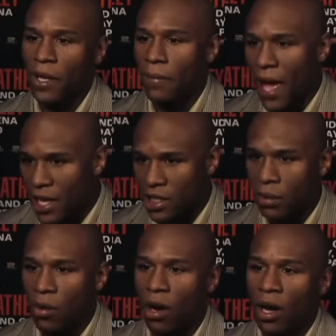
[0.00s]
play
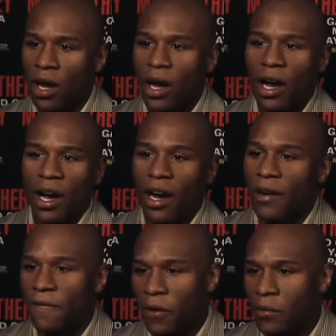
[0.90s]
basketball,
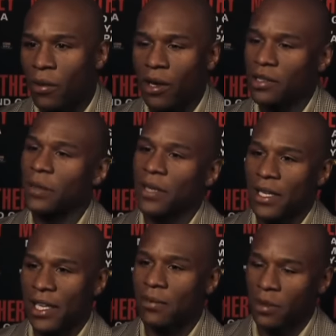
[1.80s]
uh, football.
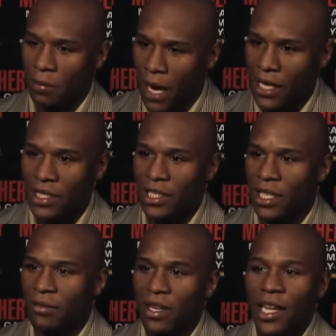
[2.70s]
Sometimes they come to the boxing
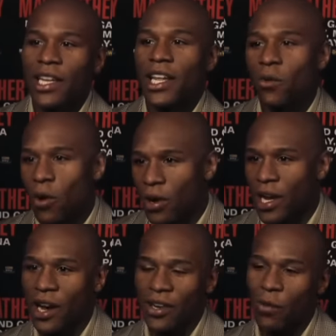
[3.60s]
gym. They
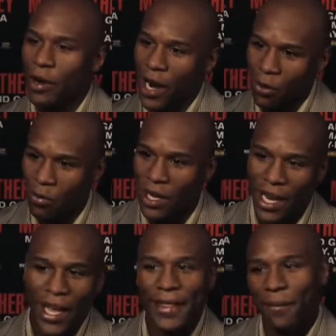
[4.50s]
work out. They work out with me.
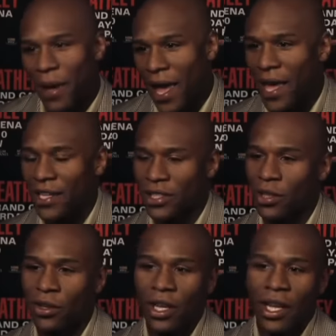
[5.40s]
They hit the bag.
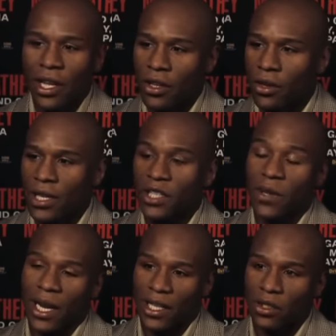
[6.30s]
So, you know, that's
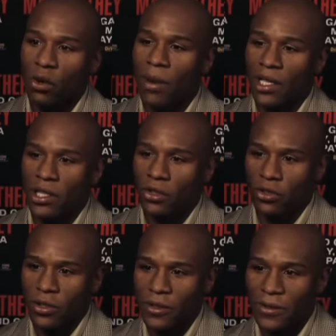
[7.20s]
what I like to do with my children.